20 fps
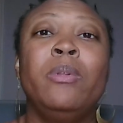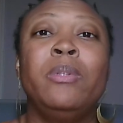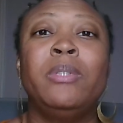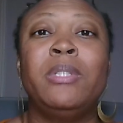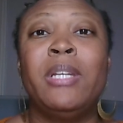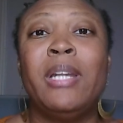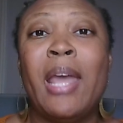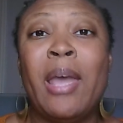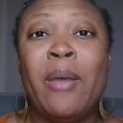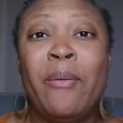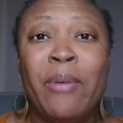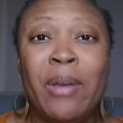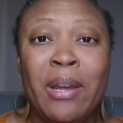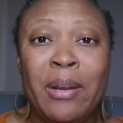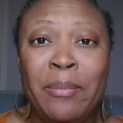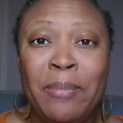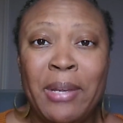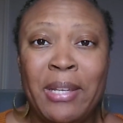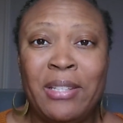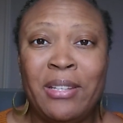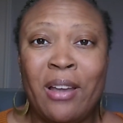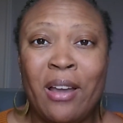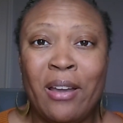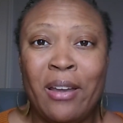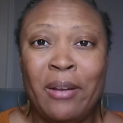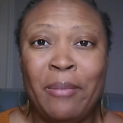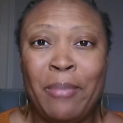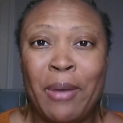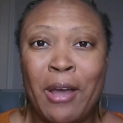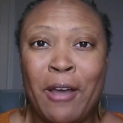Today, we're going to be
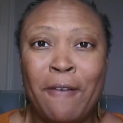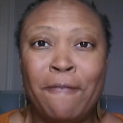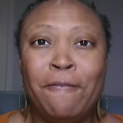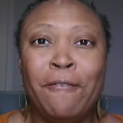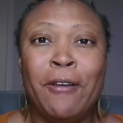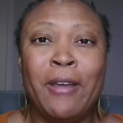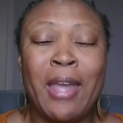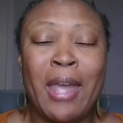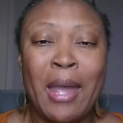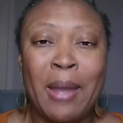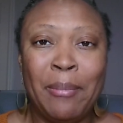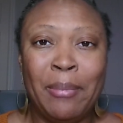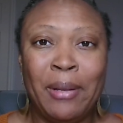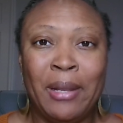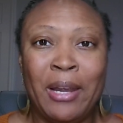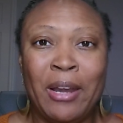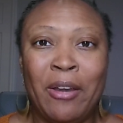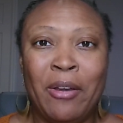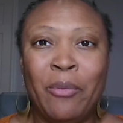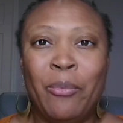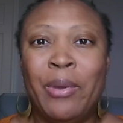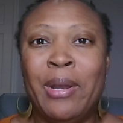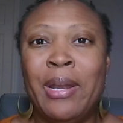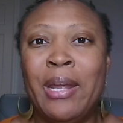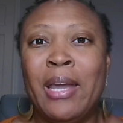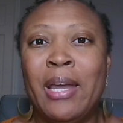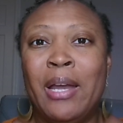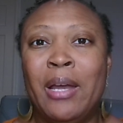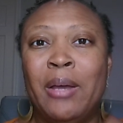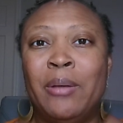talking about vocabulary when it
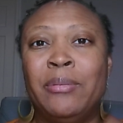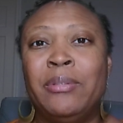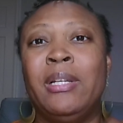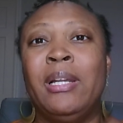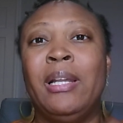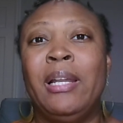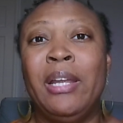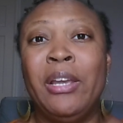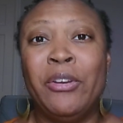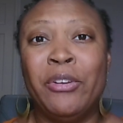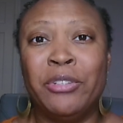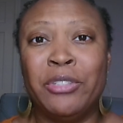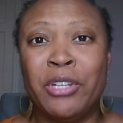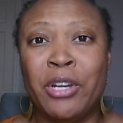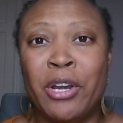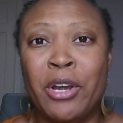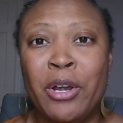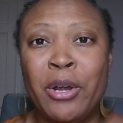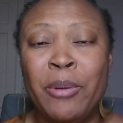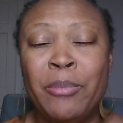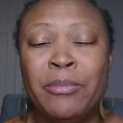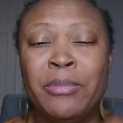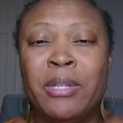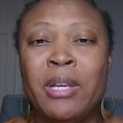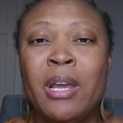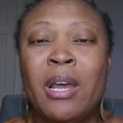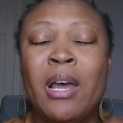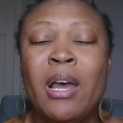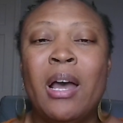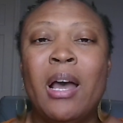comes to legal terms.
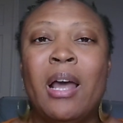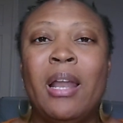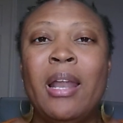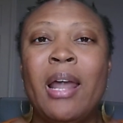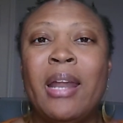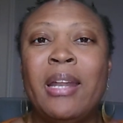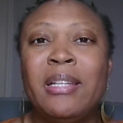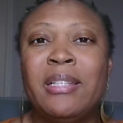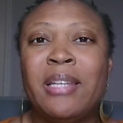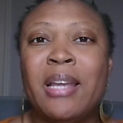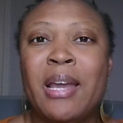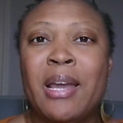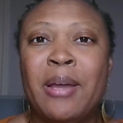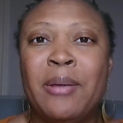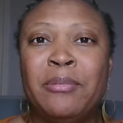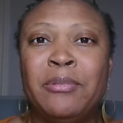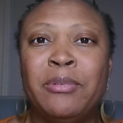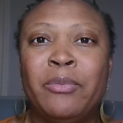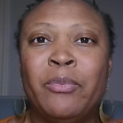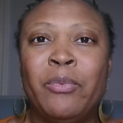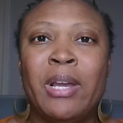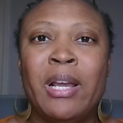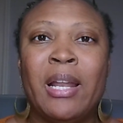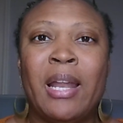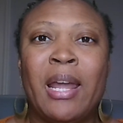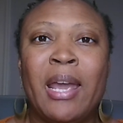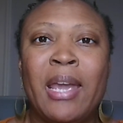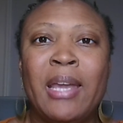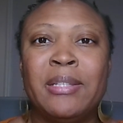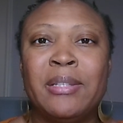A lot of times, when
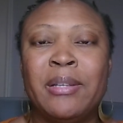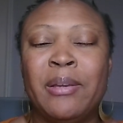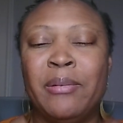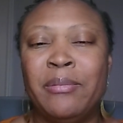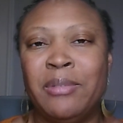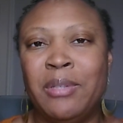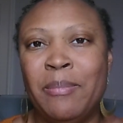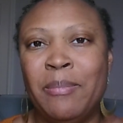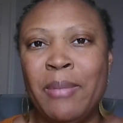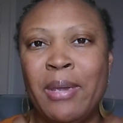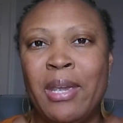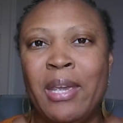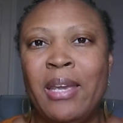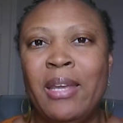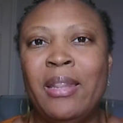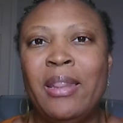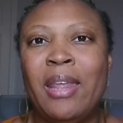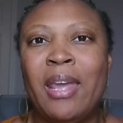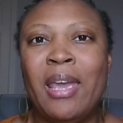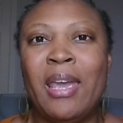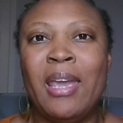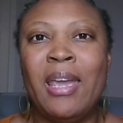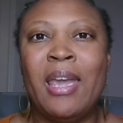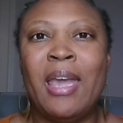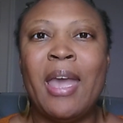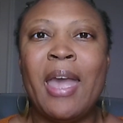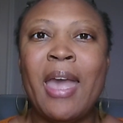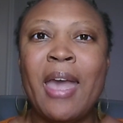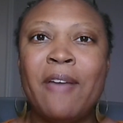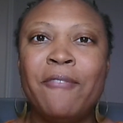clients come to me, they
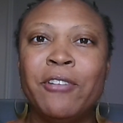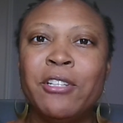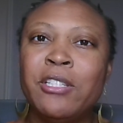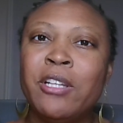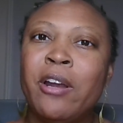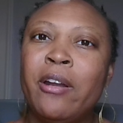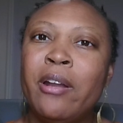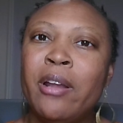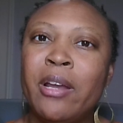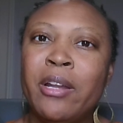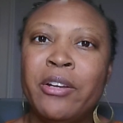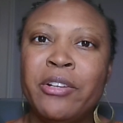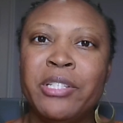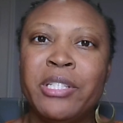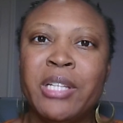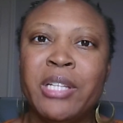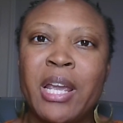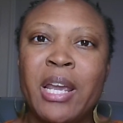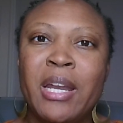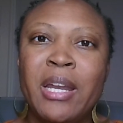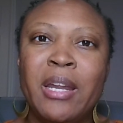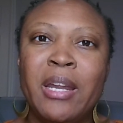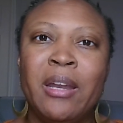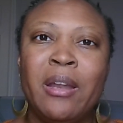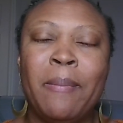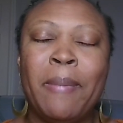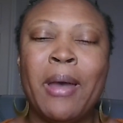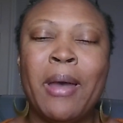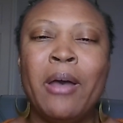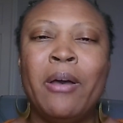have a certain understanding
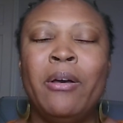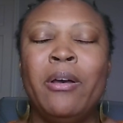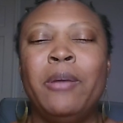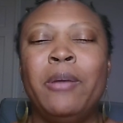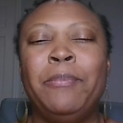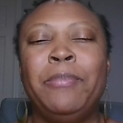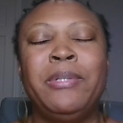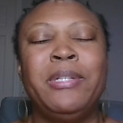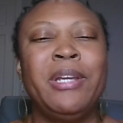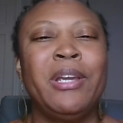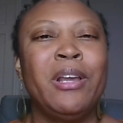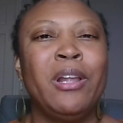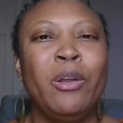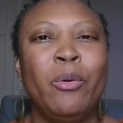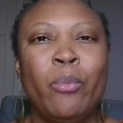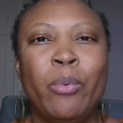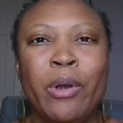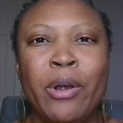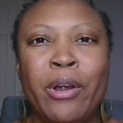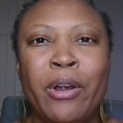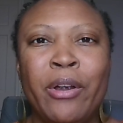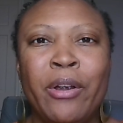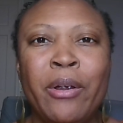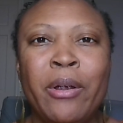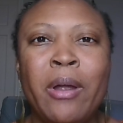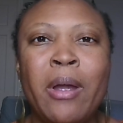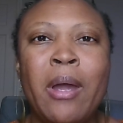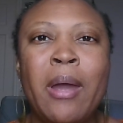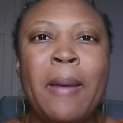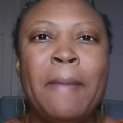about a particular word
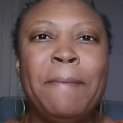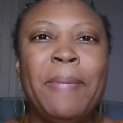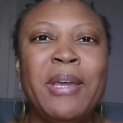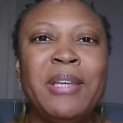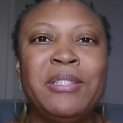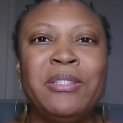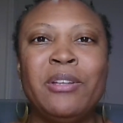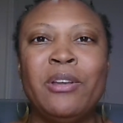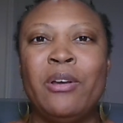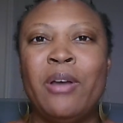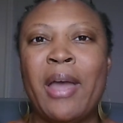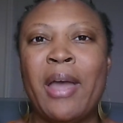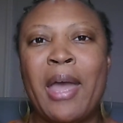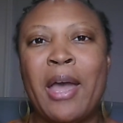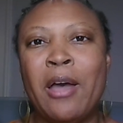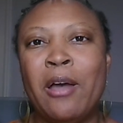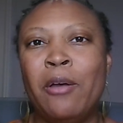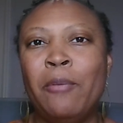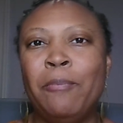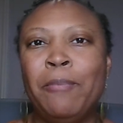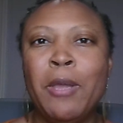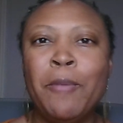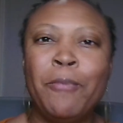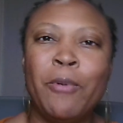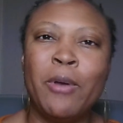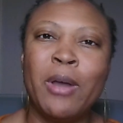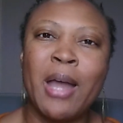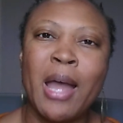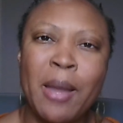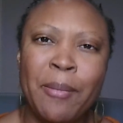based on how
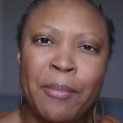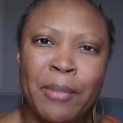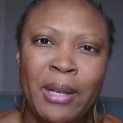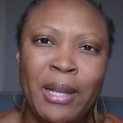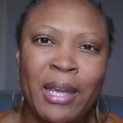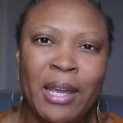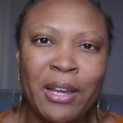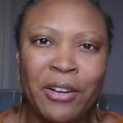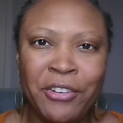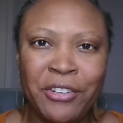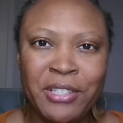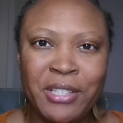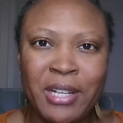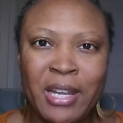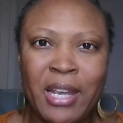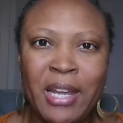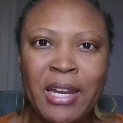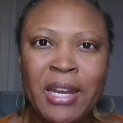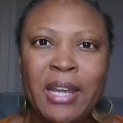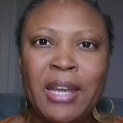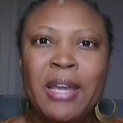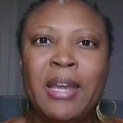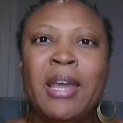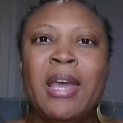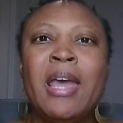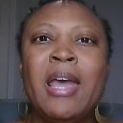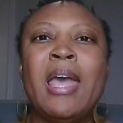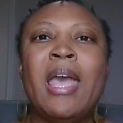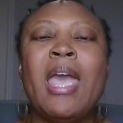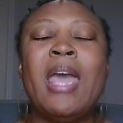people commonly understand it.
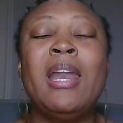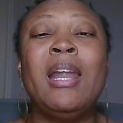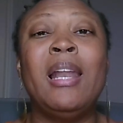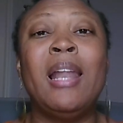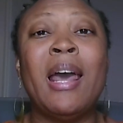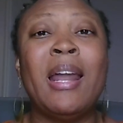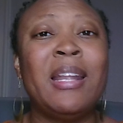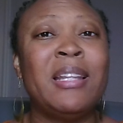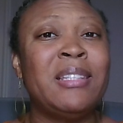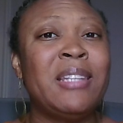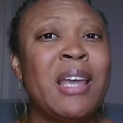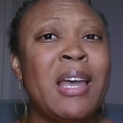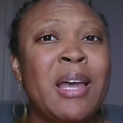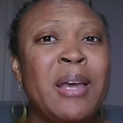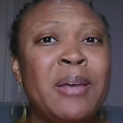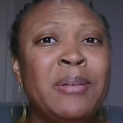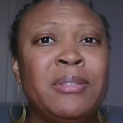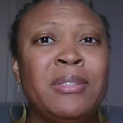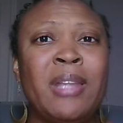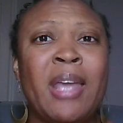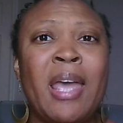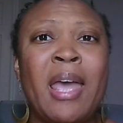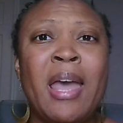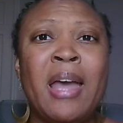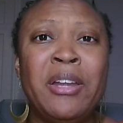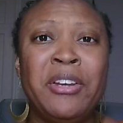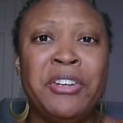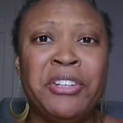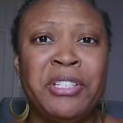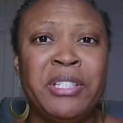And a lot of times, that
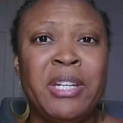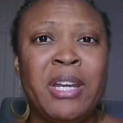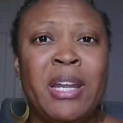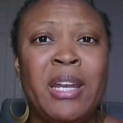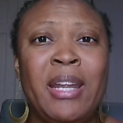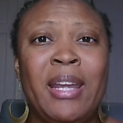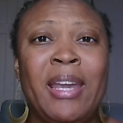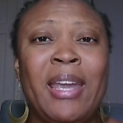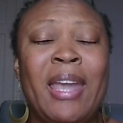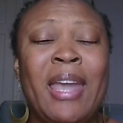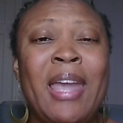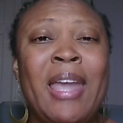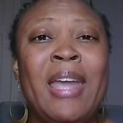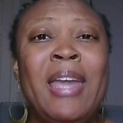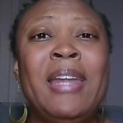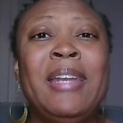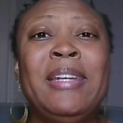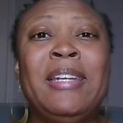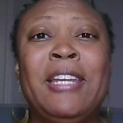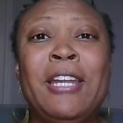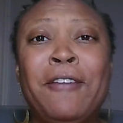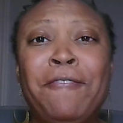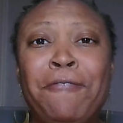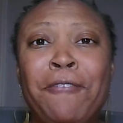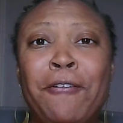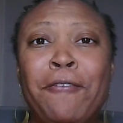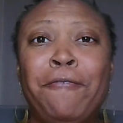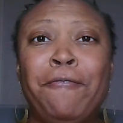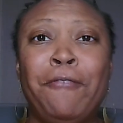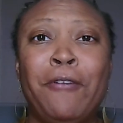understanding can
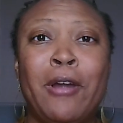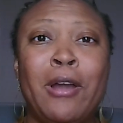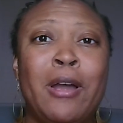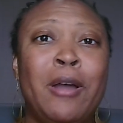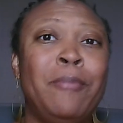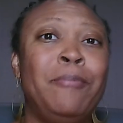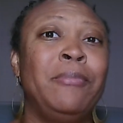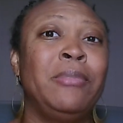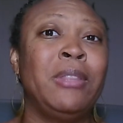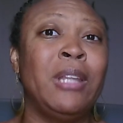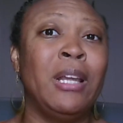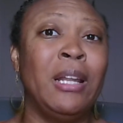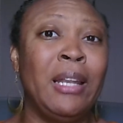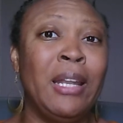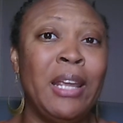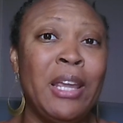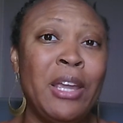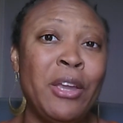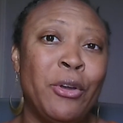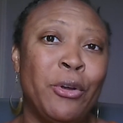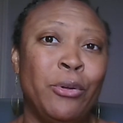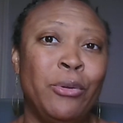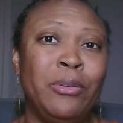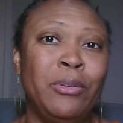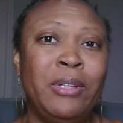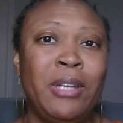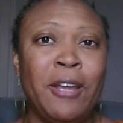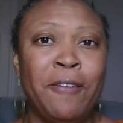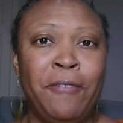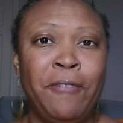differ from the legal
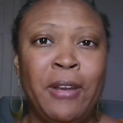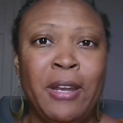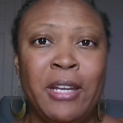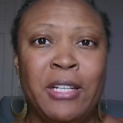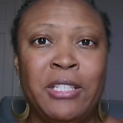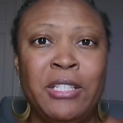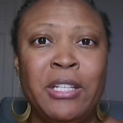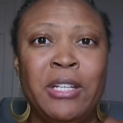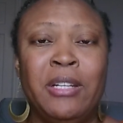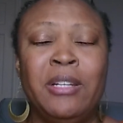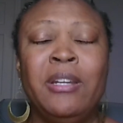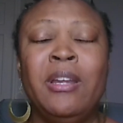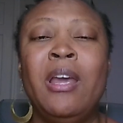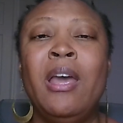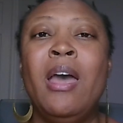definition.